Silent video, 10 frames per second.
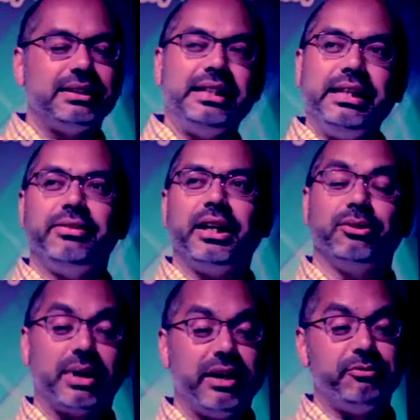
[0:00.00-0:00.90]
Steve had
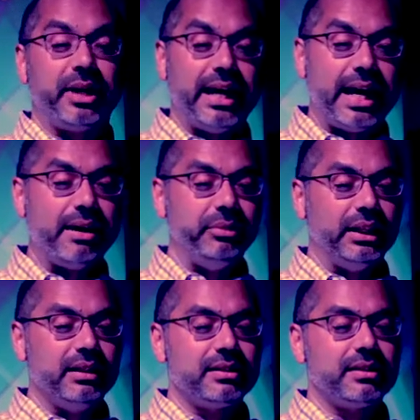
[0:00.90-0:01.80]
arrived by
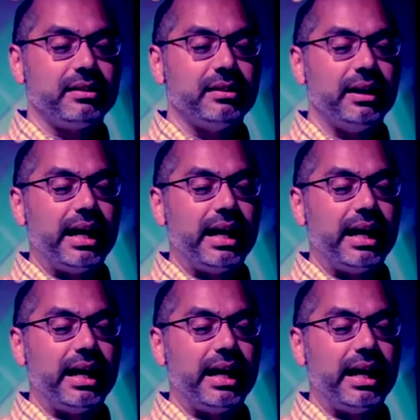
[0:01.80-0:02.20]
ambulance uh,